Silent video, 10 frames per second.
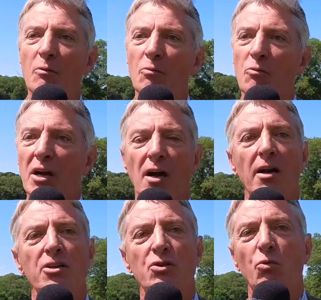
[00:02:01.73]

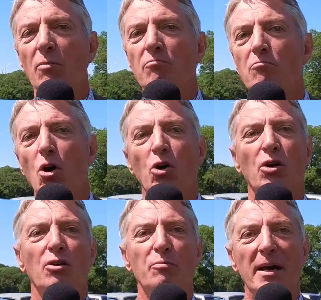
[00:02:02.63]
regardless of what
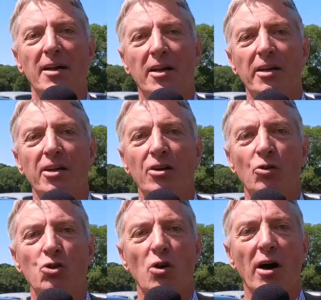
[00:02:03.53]
model of Bentley
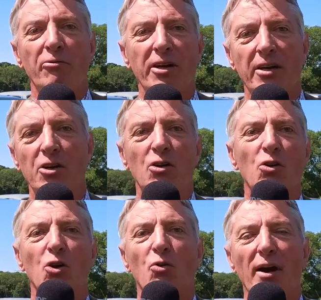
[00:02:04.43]
you're driving, and you can
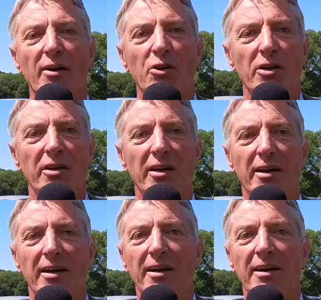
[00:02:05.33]
look around
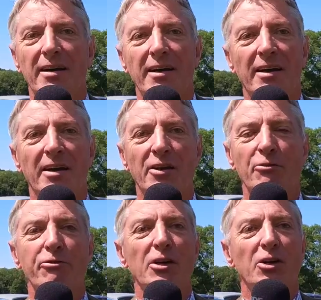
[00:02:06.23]
the
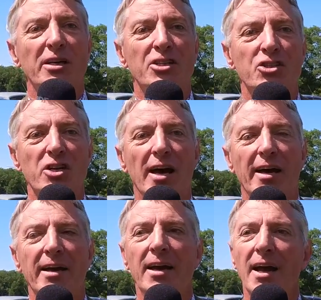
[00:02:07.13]
field here
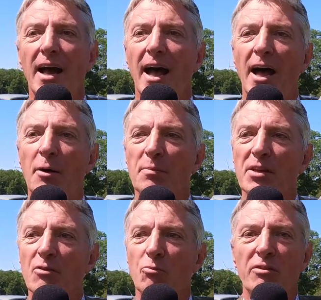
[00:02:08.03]
today,
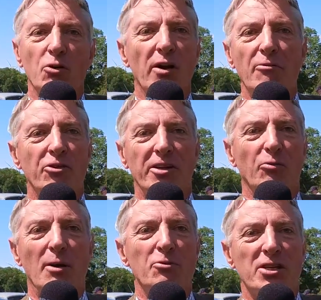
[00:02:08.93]
we've got everything
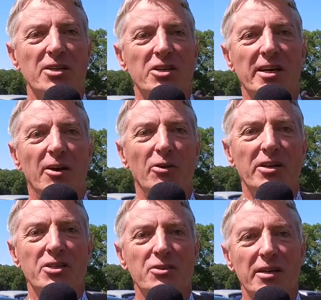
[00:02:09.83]
represented here in
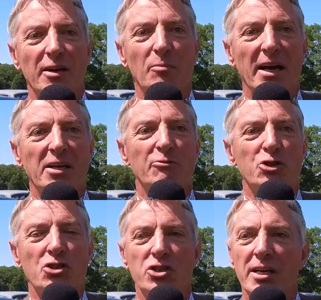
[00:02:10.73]
this
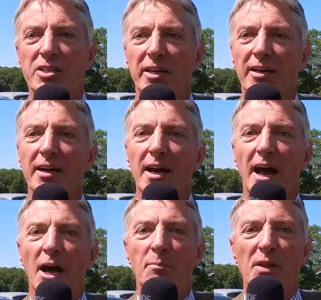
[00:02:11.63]
magnificent setting.
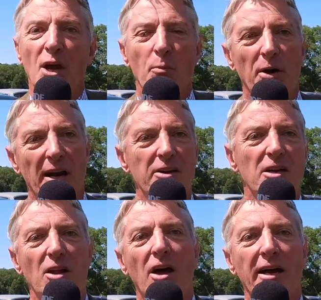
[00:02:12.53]
But
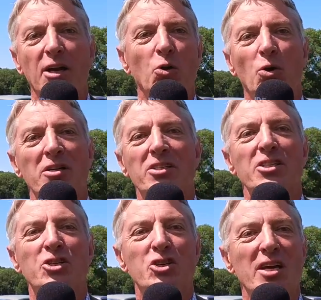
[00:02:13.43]
underlying it all is
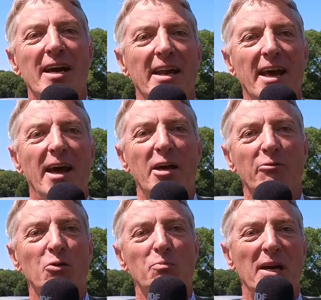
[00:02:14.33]
this DNA
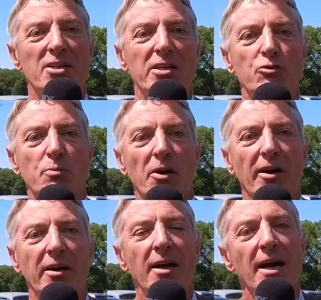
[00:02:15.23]
of competitive
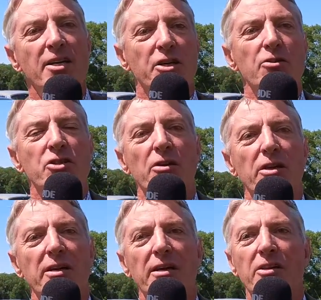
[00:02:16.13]
spirit. So
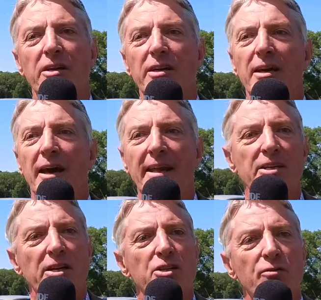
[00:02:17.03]

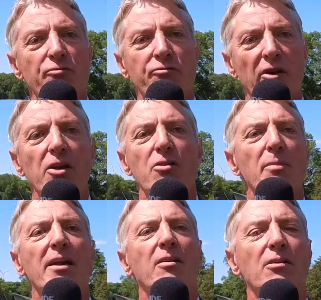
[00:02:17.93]
that's a
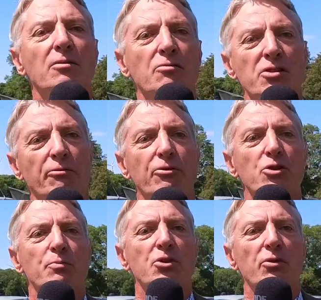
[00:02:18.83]
fundamental
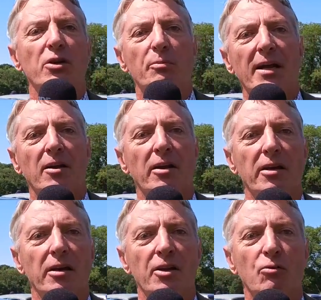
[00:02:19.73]
difference between the
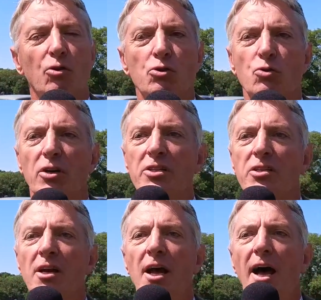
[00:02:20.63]
Bentley and the
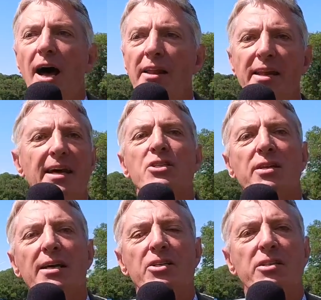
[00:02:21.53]
Rolls-Royce. And then that's
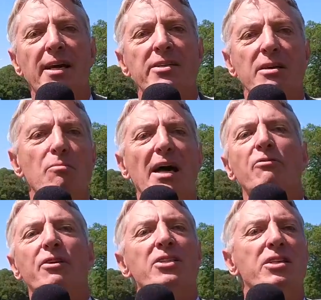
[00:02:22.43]
then
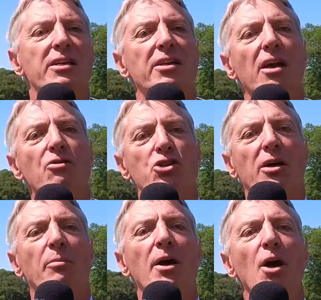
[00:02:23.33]
manifested in the
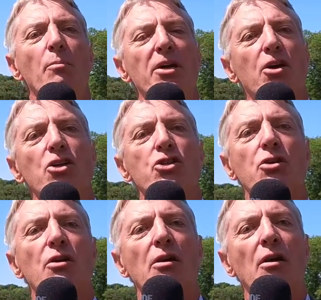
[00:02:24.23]
ownership, because
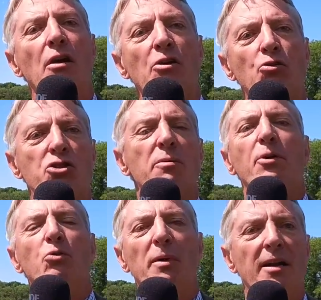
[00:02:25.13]
your
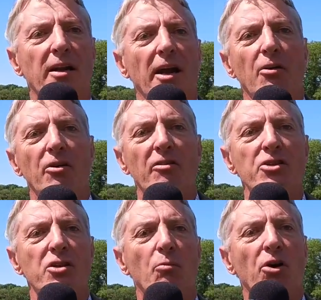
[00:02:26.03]
typical Bentley owner
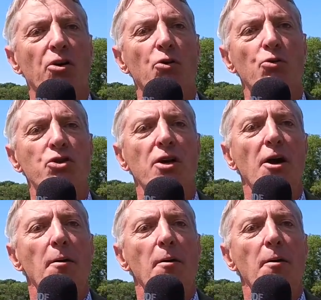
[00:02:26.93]
is someone who's